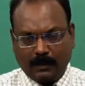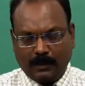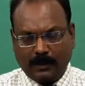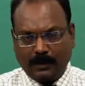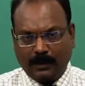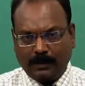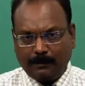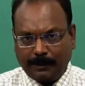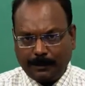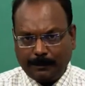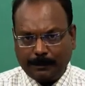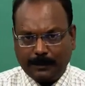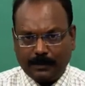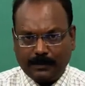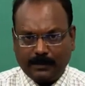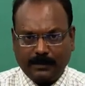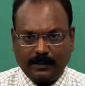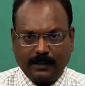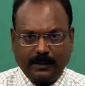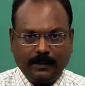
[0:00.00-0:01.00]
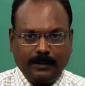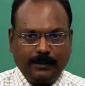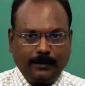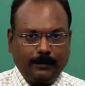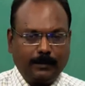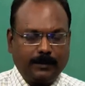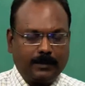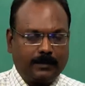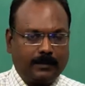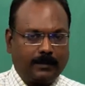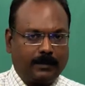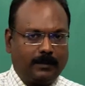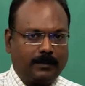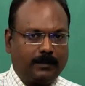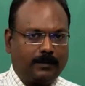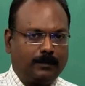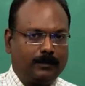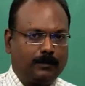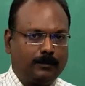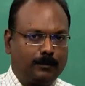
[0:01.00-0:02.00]
dynamic personality who has
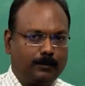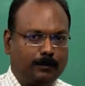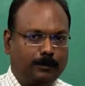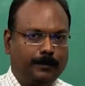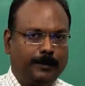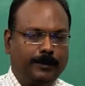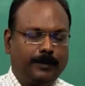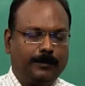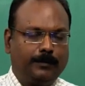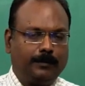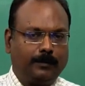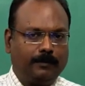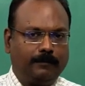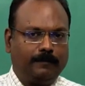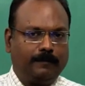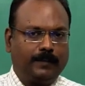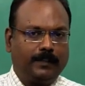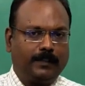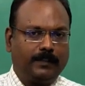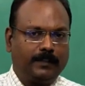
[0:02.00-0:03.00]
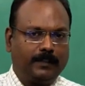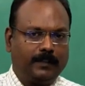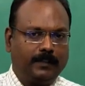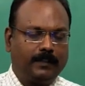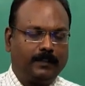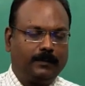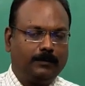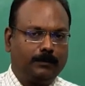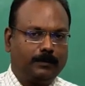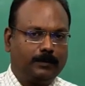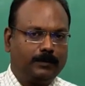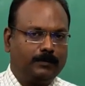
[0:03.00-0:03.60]
undergone so many conflicts and then who